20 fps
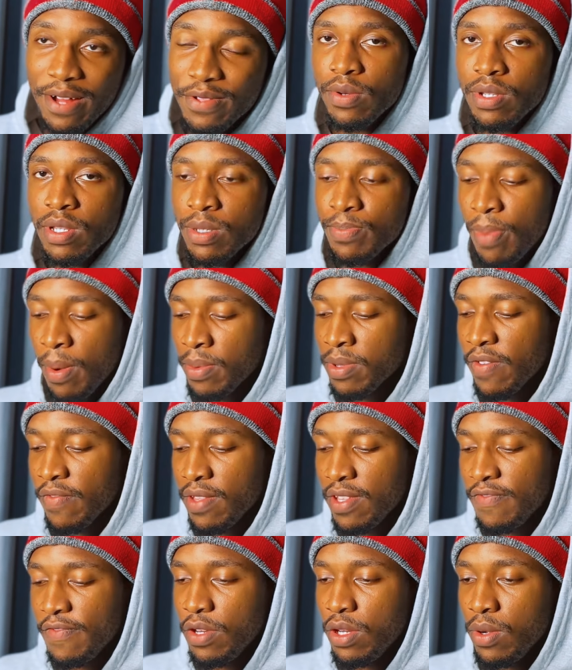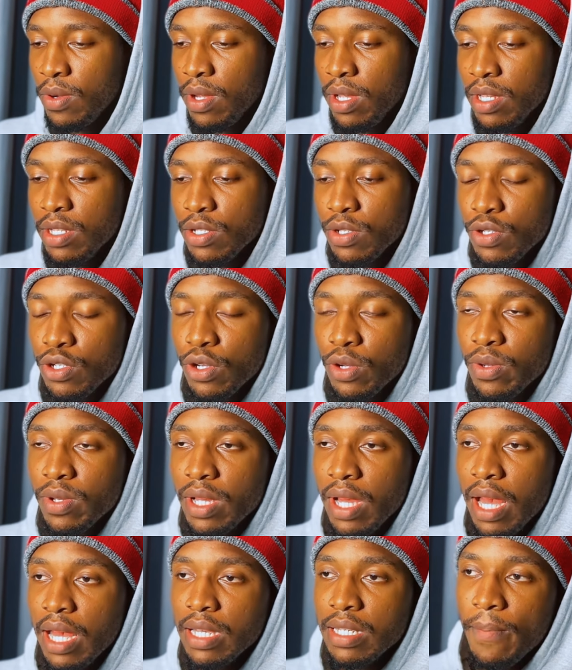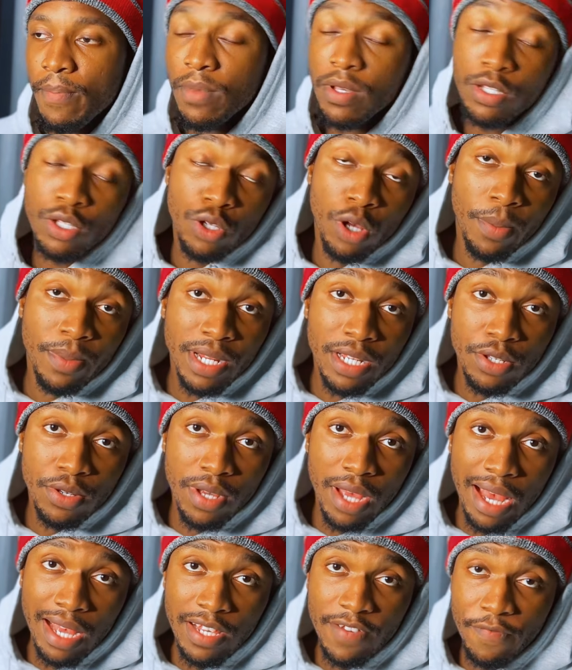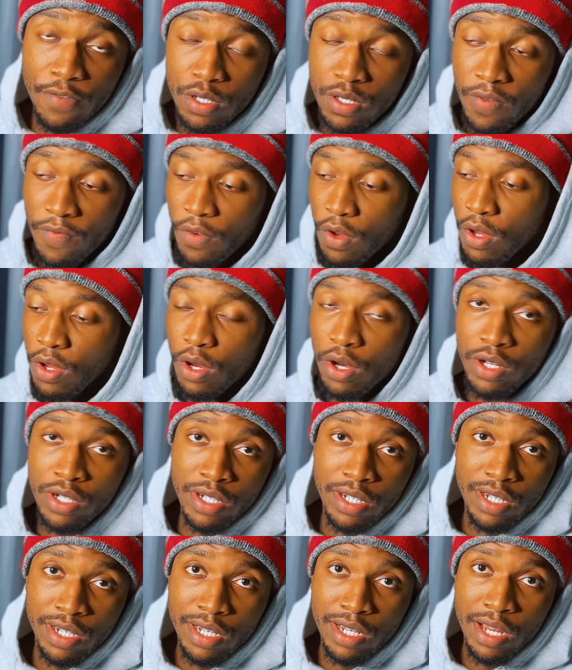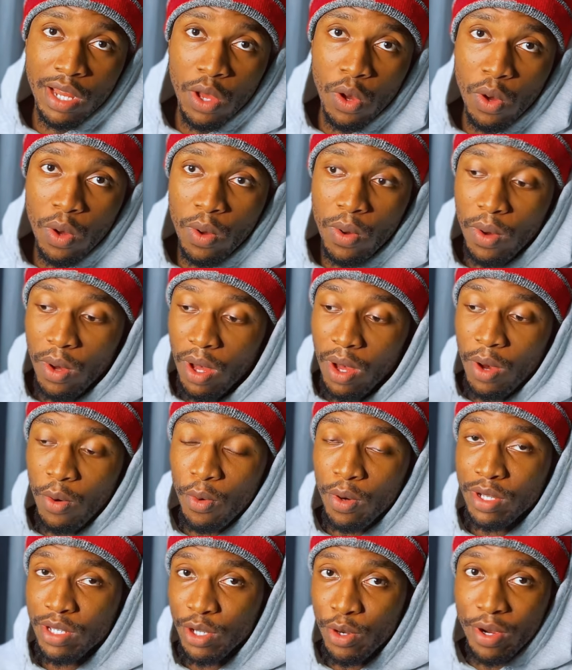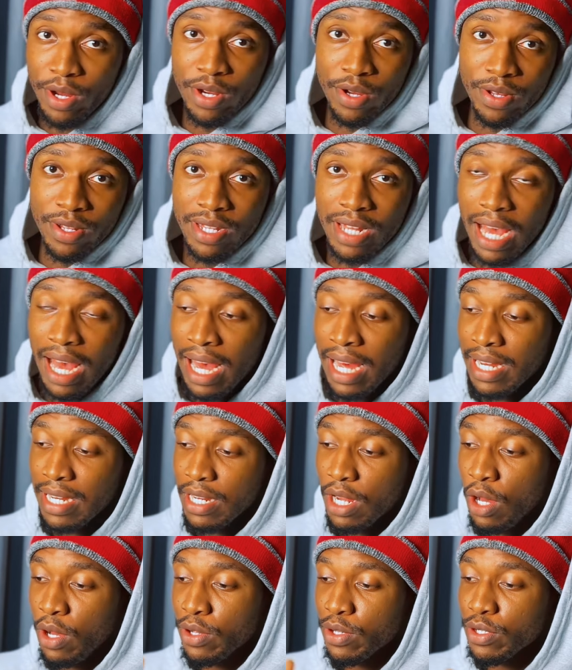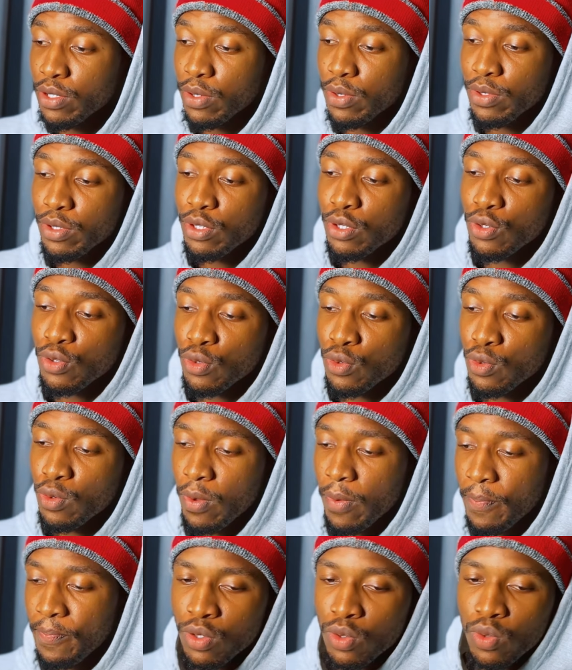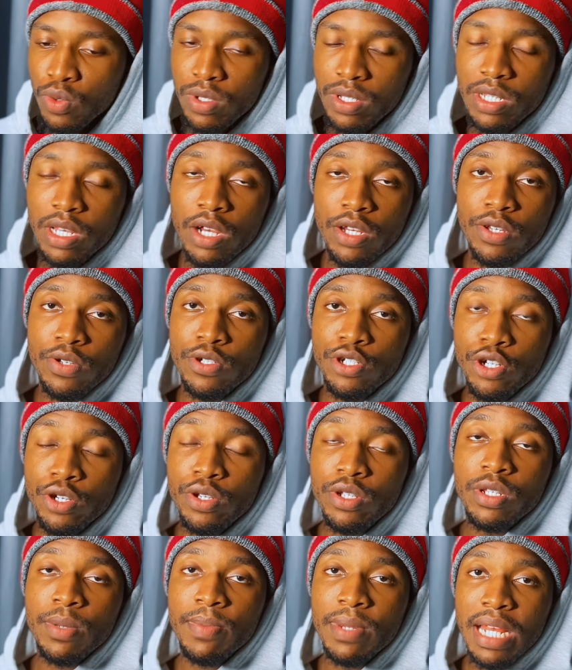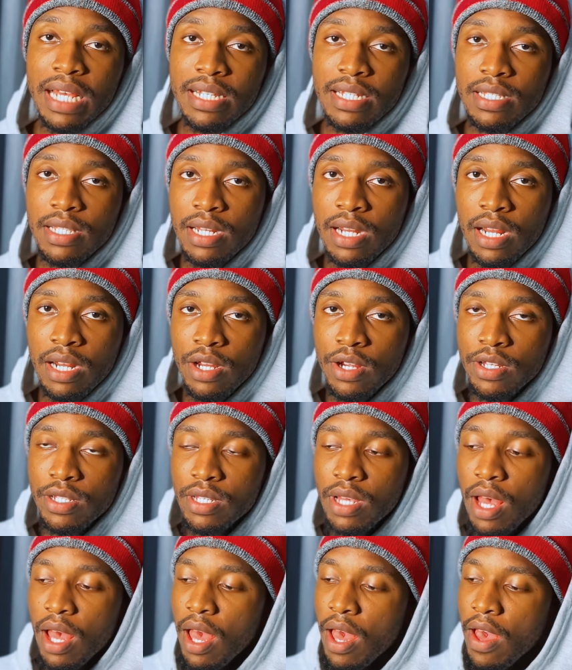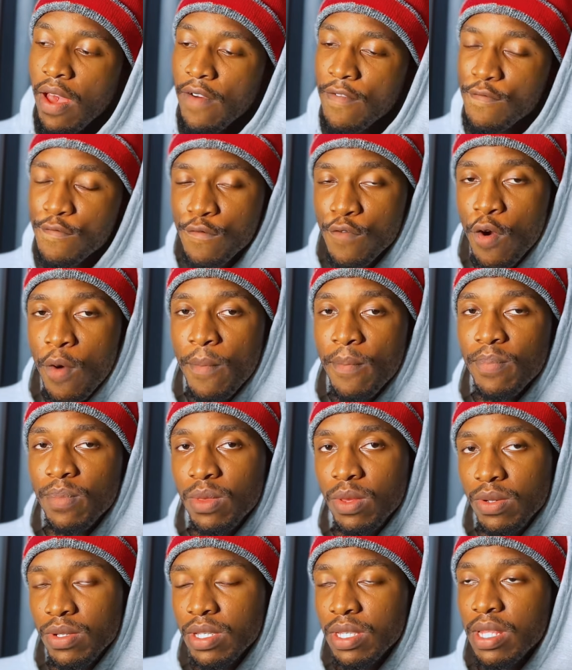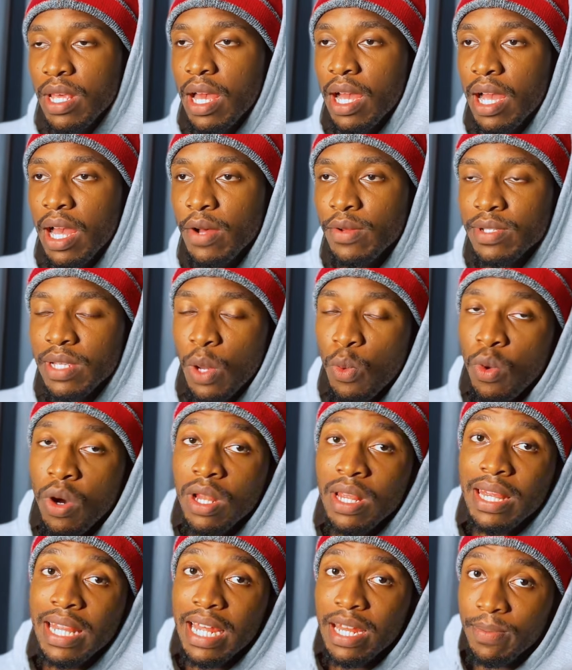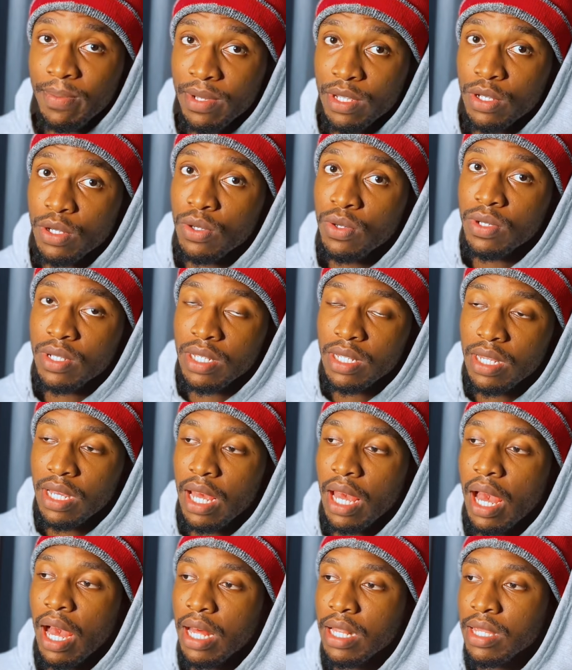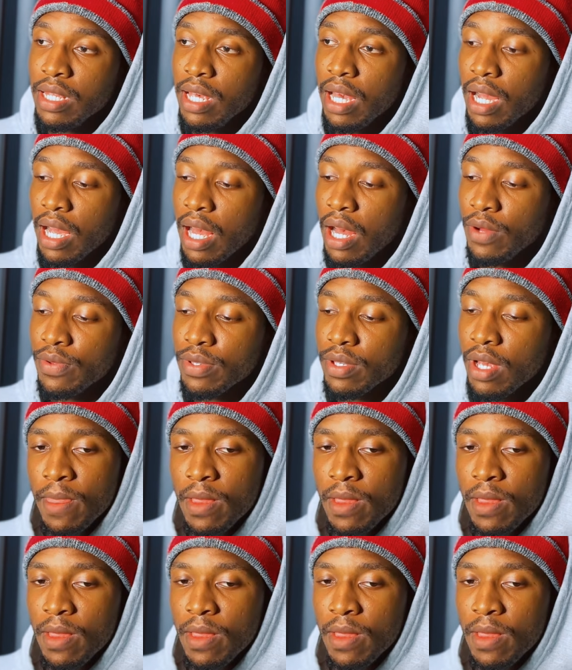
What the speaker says: But the purpose of this video is to show you guys, is to update you guys first of all on what's going on, and also to show you some lessons that I learned from losing the account and what led me to losing the account.